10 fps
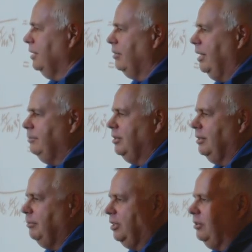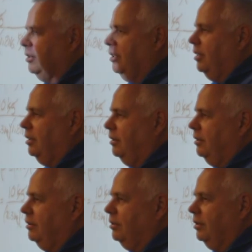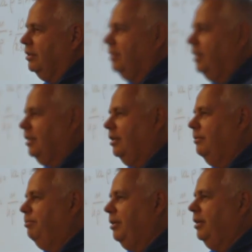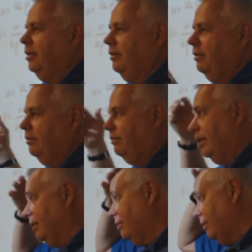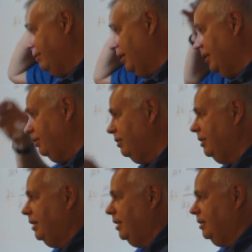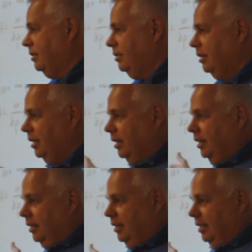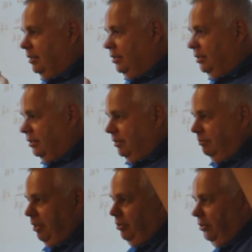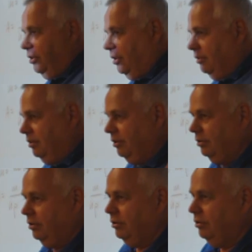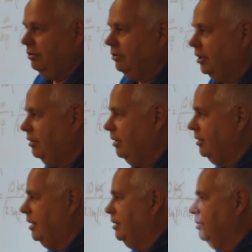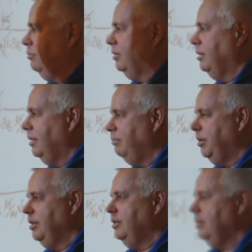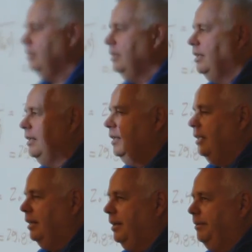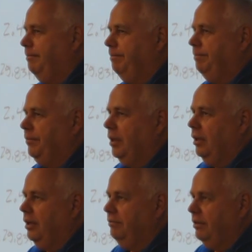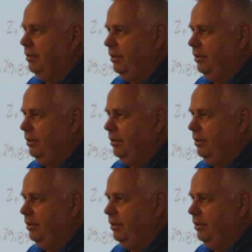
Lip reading: kilograms is a metric ton, so you can take that up by a factor of 100, and that's metric ton of CO2 generated. That's what they base a lot of